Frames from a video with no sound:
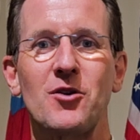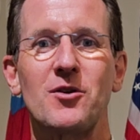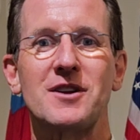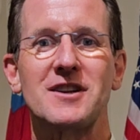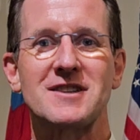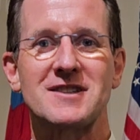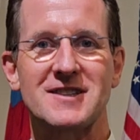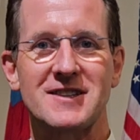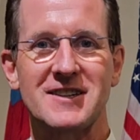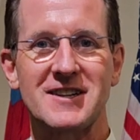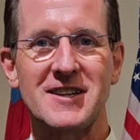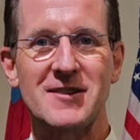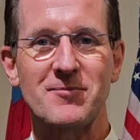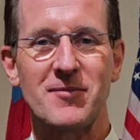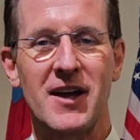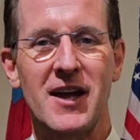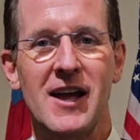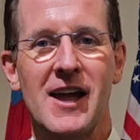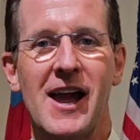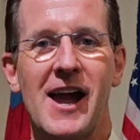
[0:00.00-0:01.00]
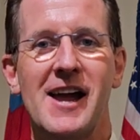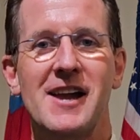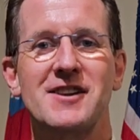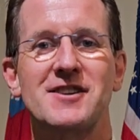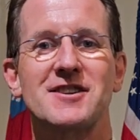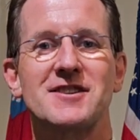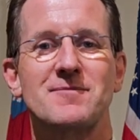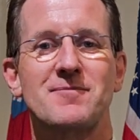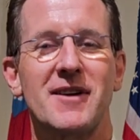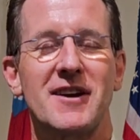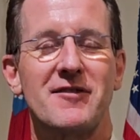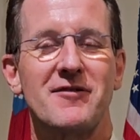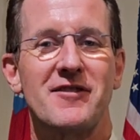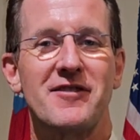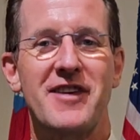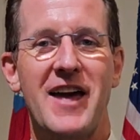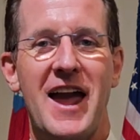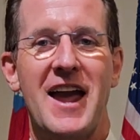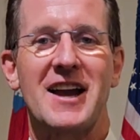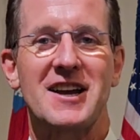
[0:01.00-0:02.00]
going to sleep and just being
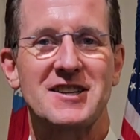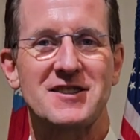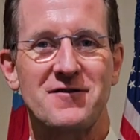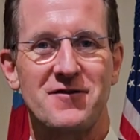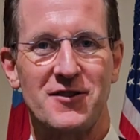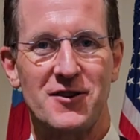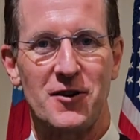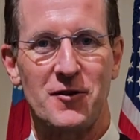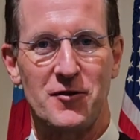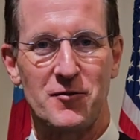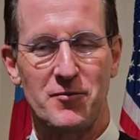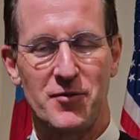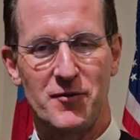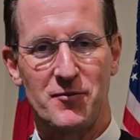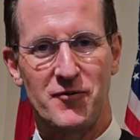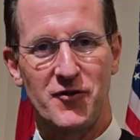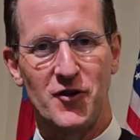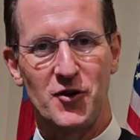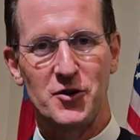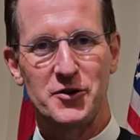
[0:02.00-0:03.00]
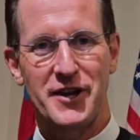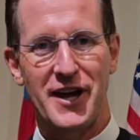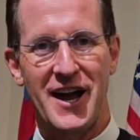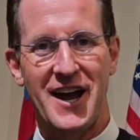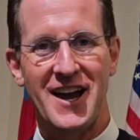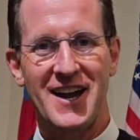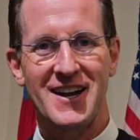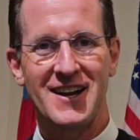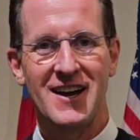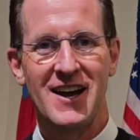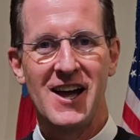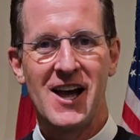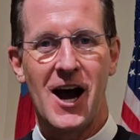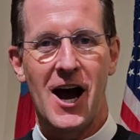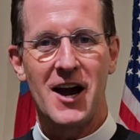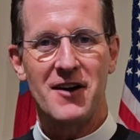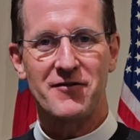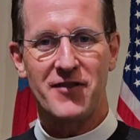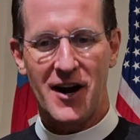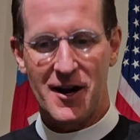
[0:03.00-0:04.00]
thanks for a full day,
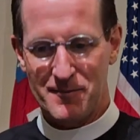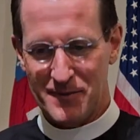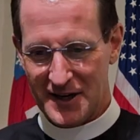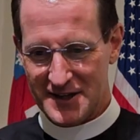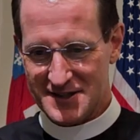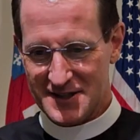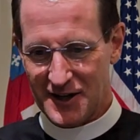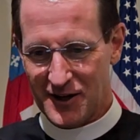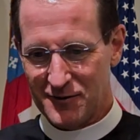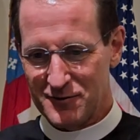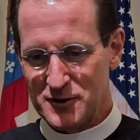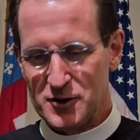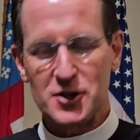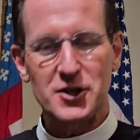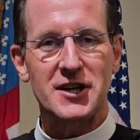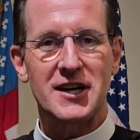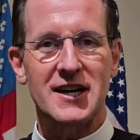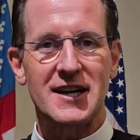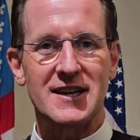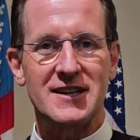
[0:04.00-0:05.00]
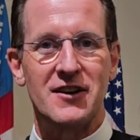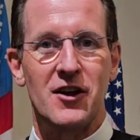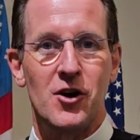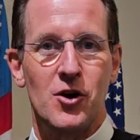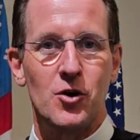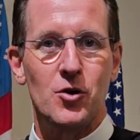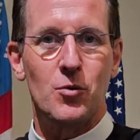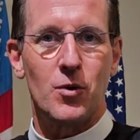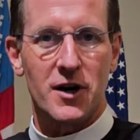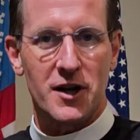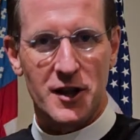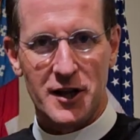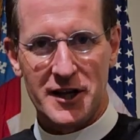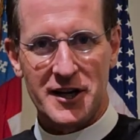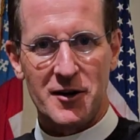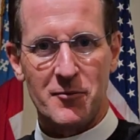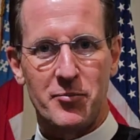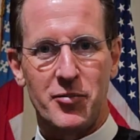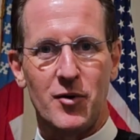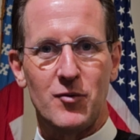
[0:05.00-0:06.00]
I find myself looking, ooh, what are
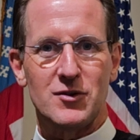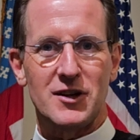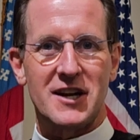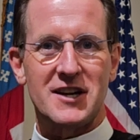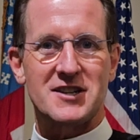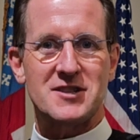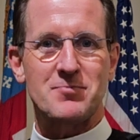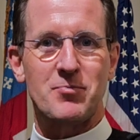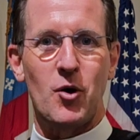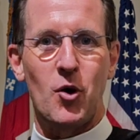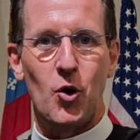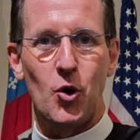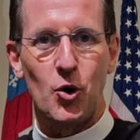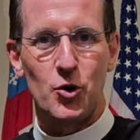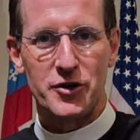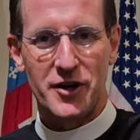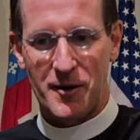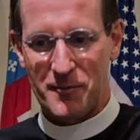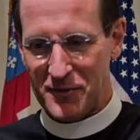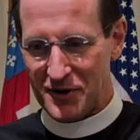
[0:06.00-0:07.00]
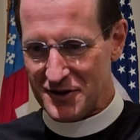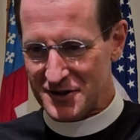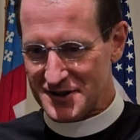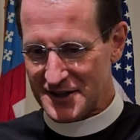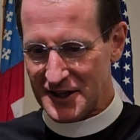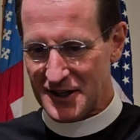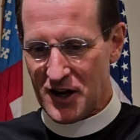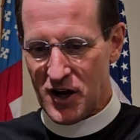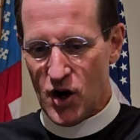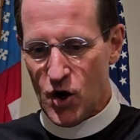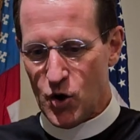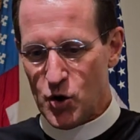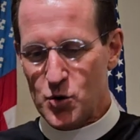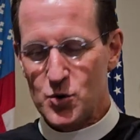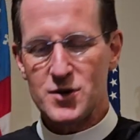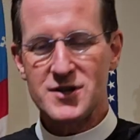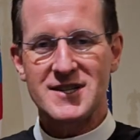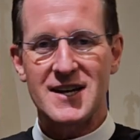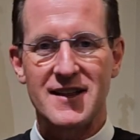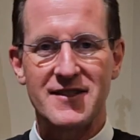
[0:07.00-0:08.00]
the latest poll numbers? Who
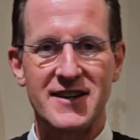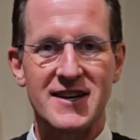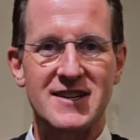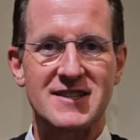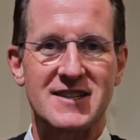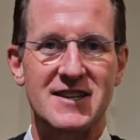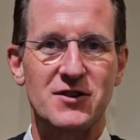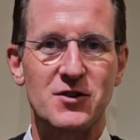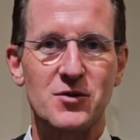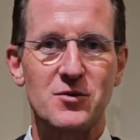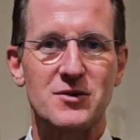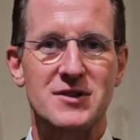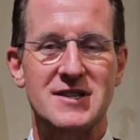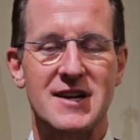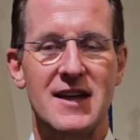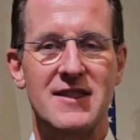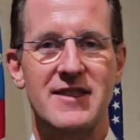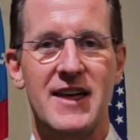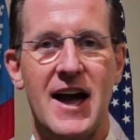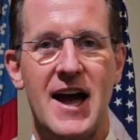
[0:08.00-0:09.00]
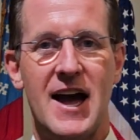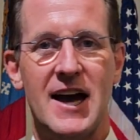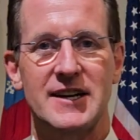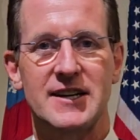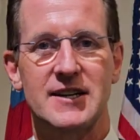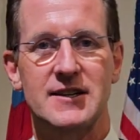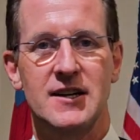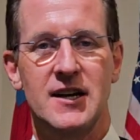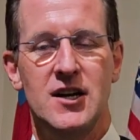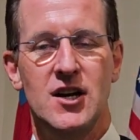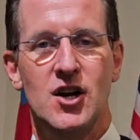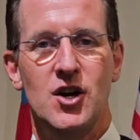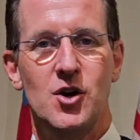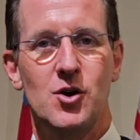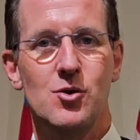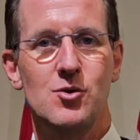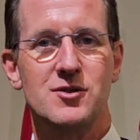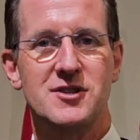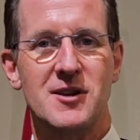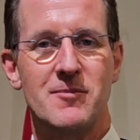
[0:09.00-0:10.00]
said this and who said that? And
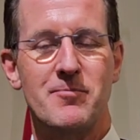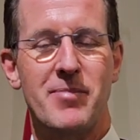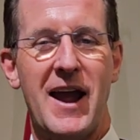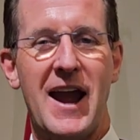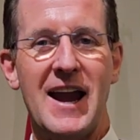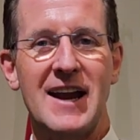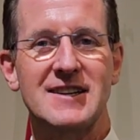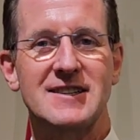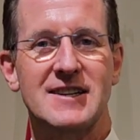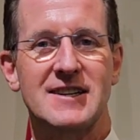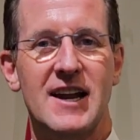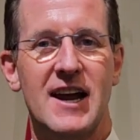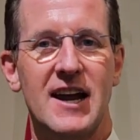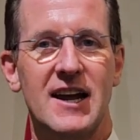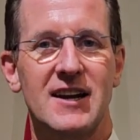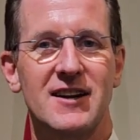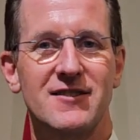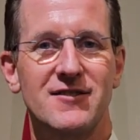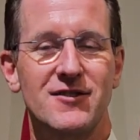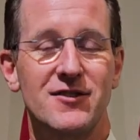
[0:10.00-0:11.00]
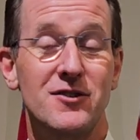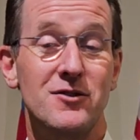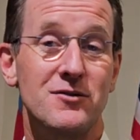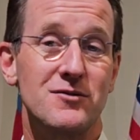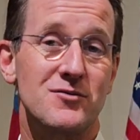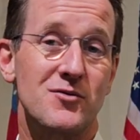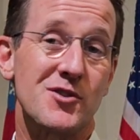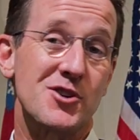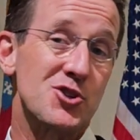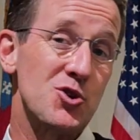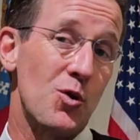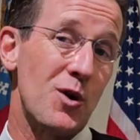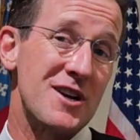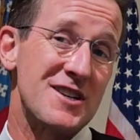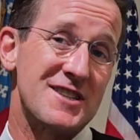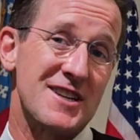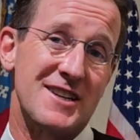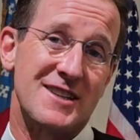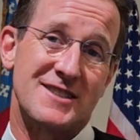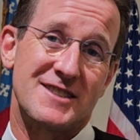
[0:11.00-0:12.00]
who's in pain today and who's
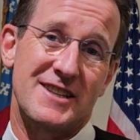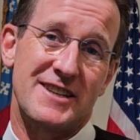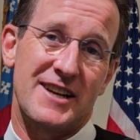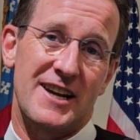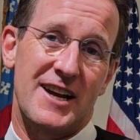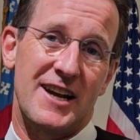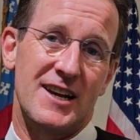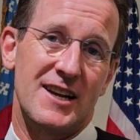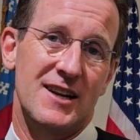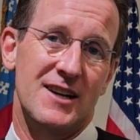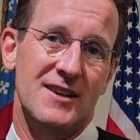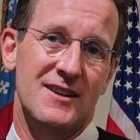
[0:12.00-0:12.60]
rejoicing today?